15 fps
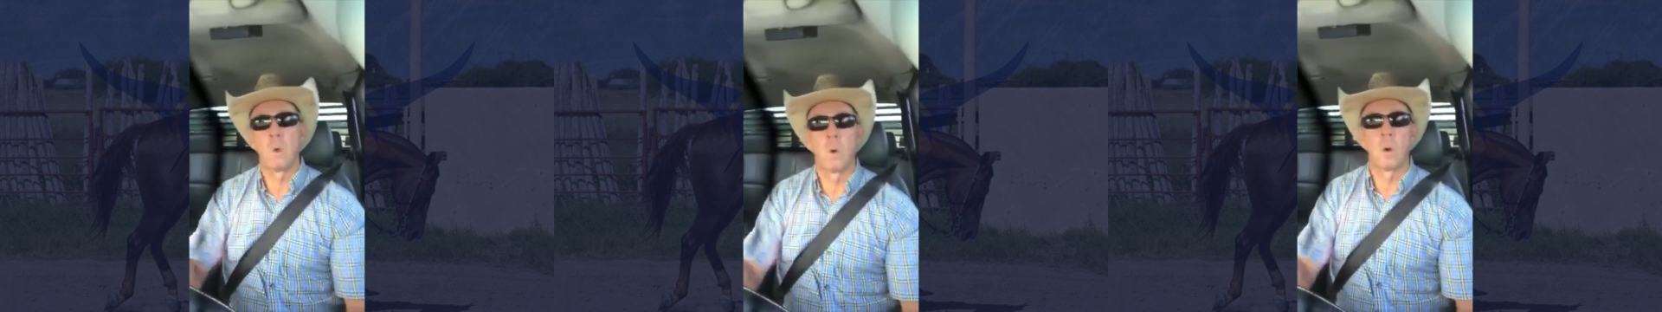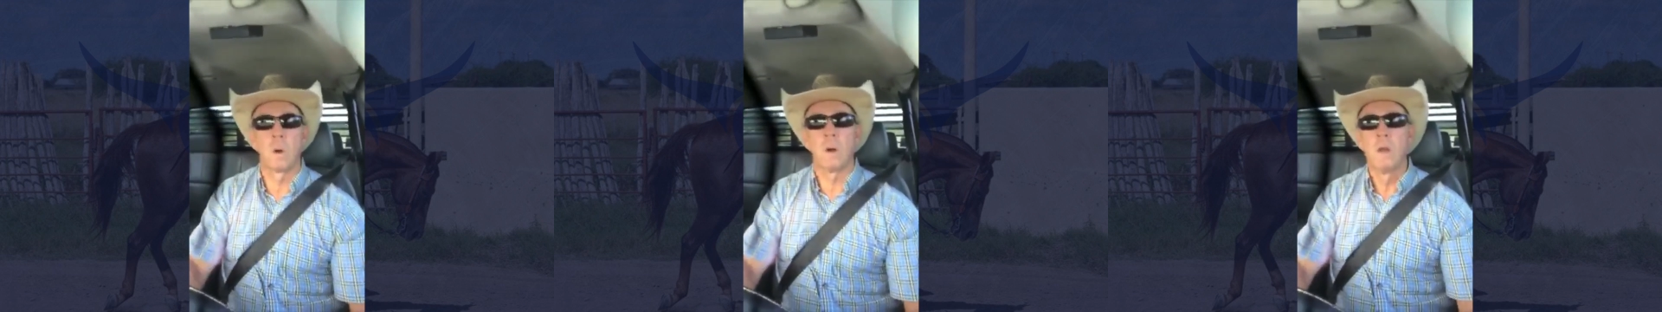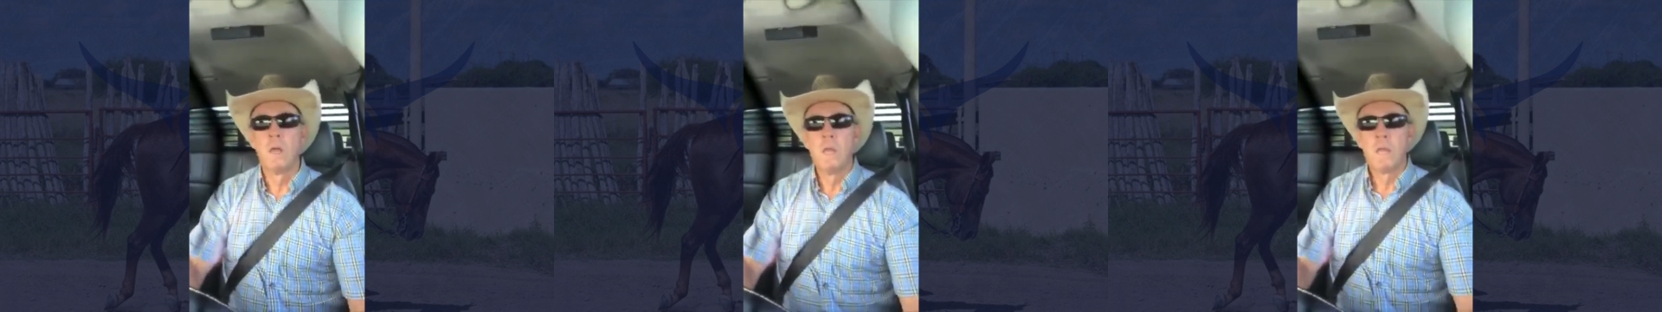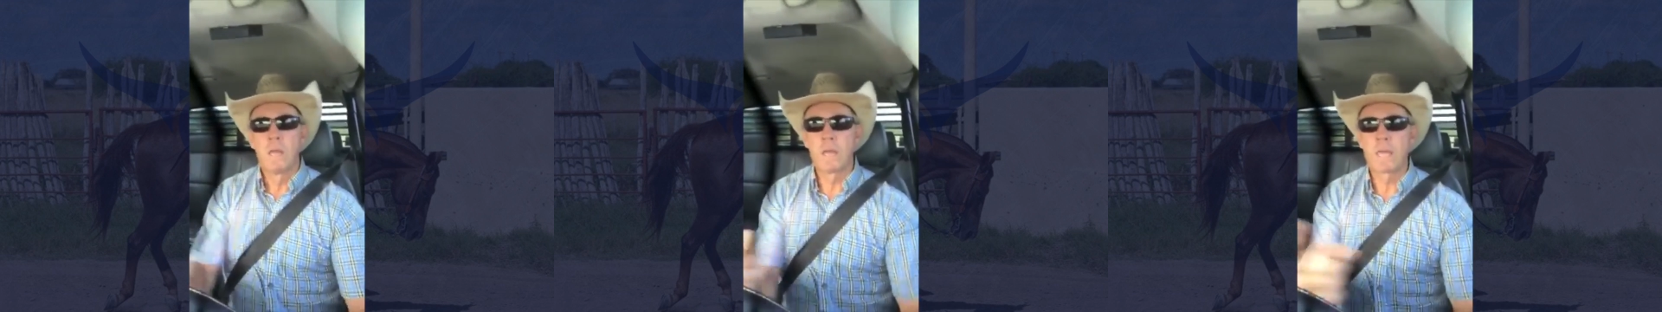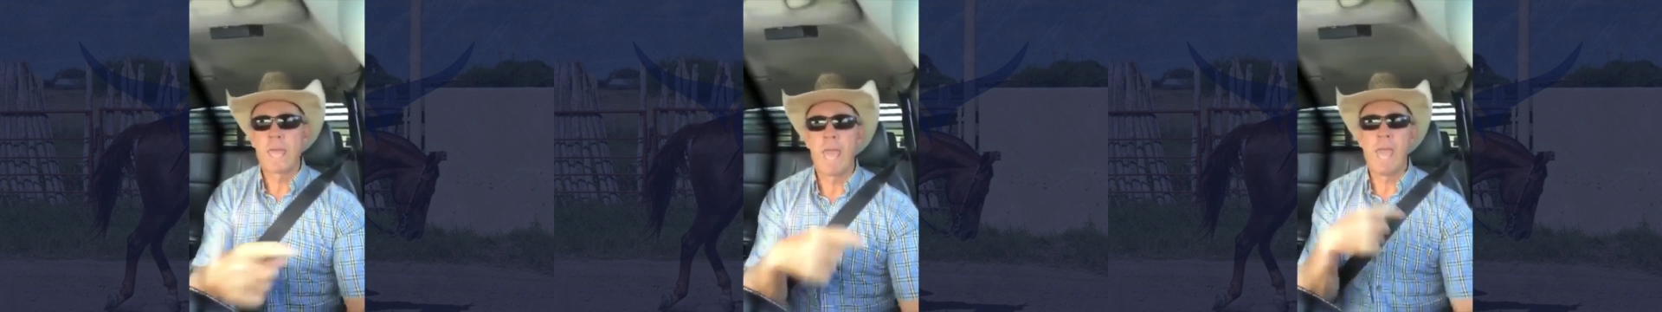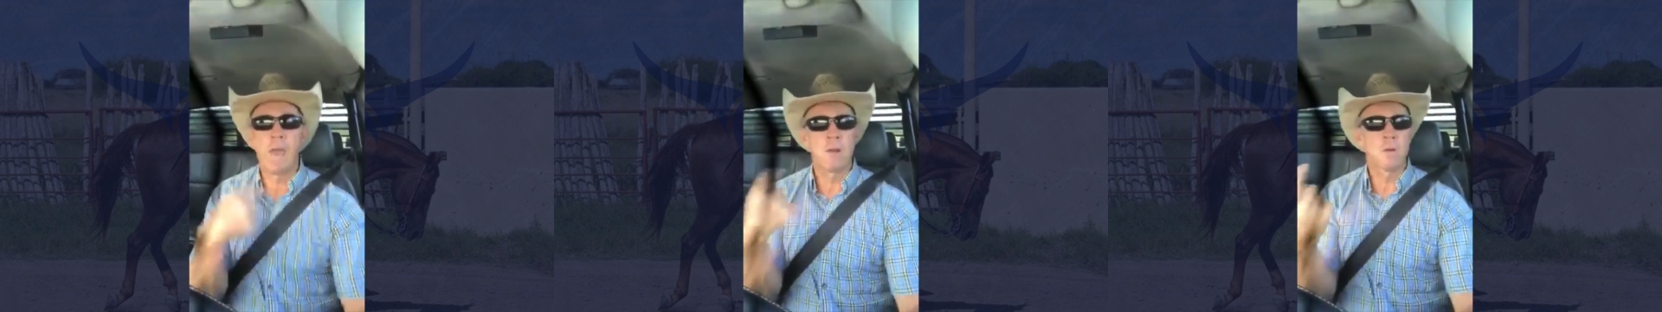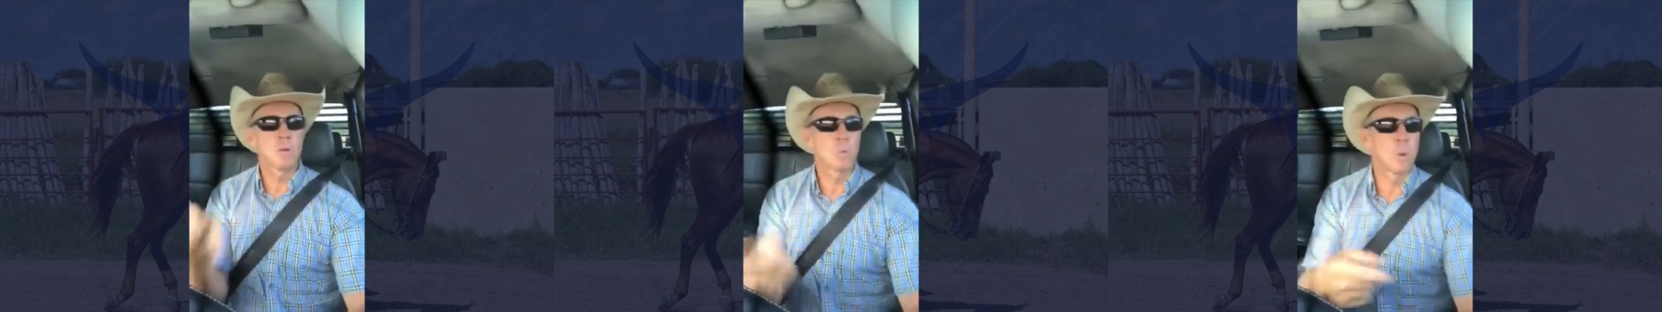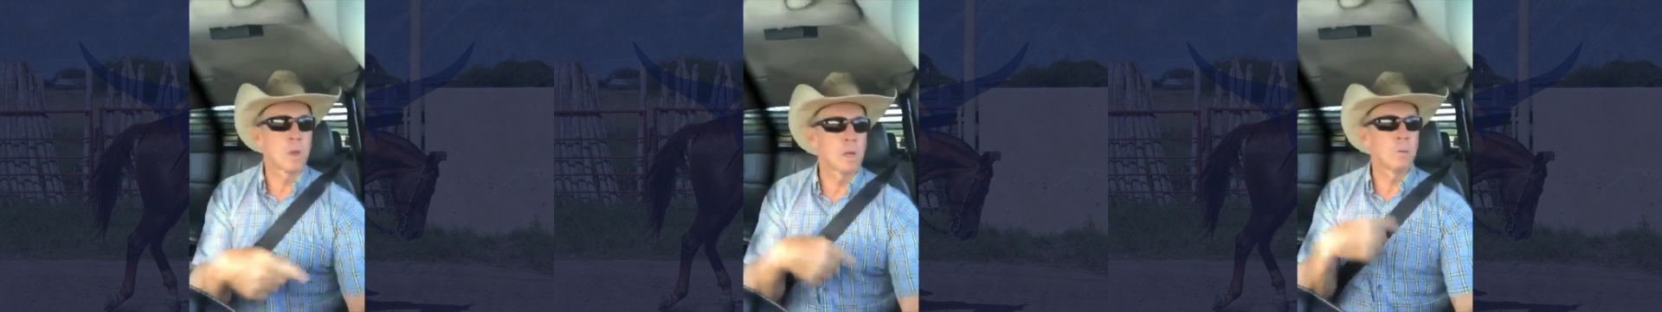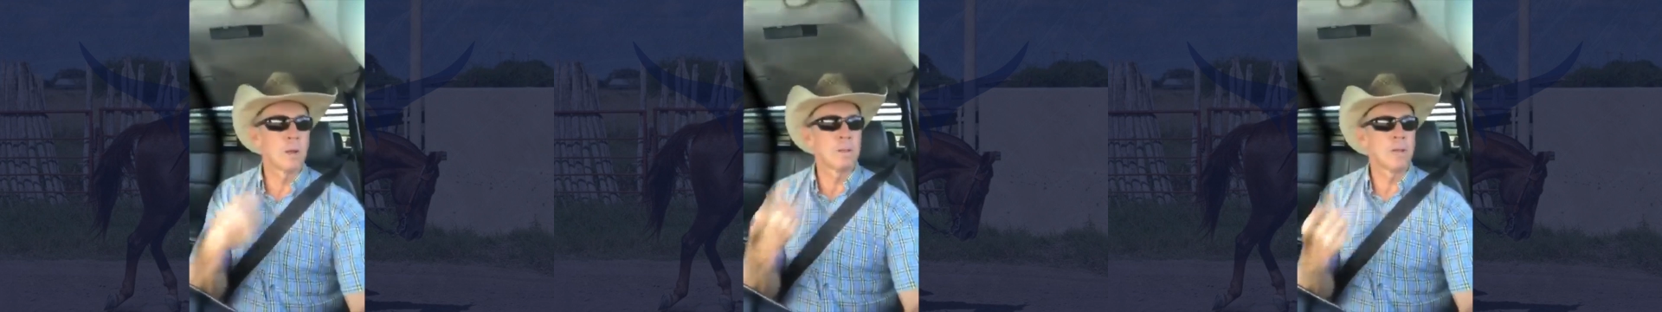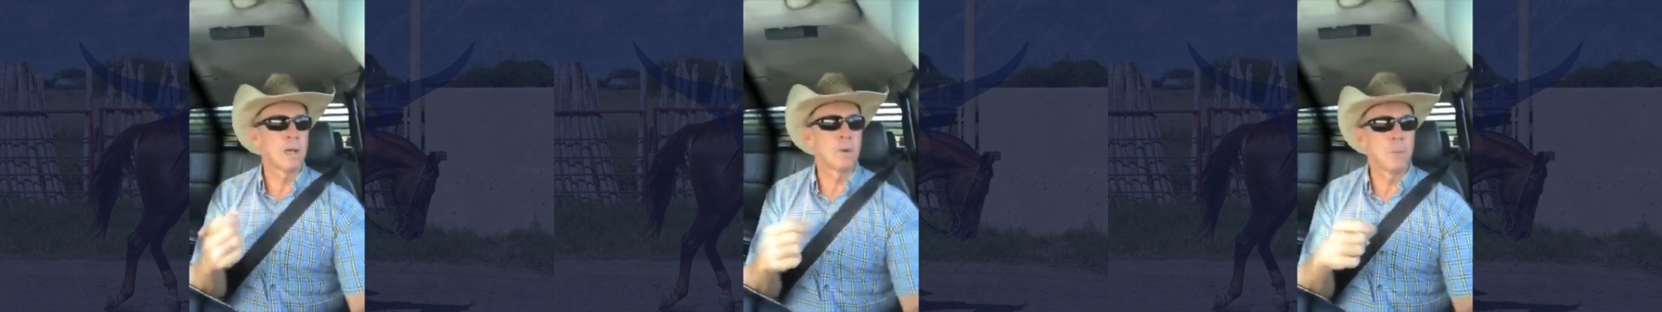or a canter, is working
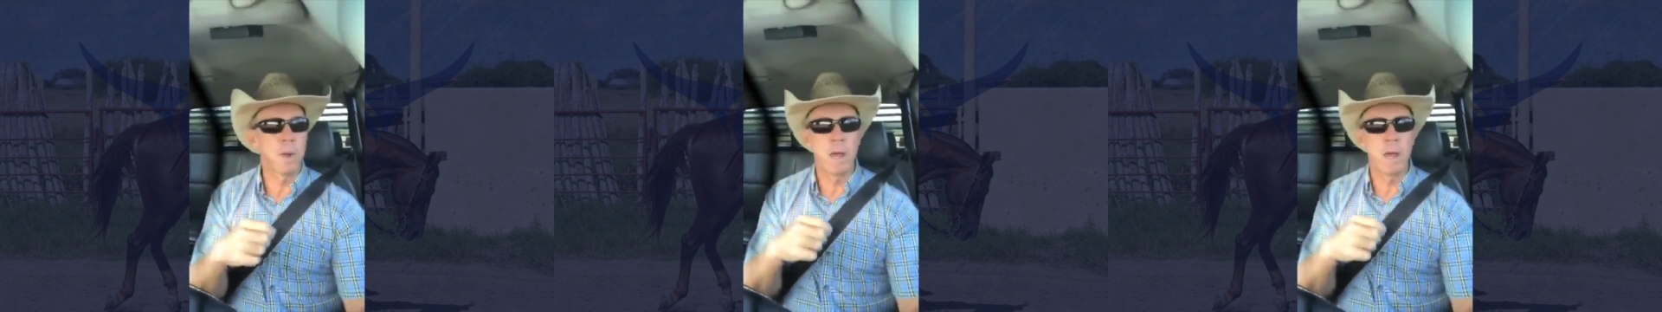around that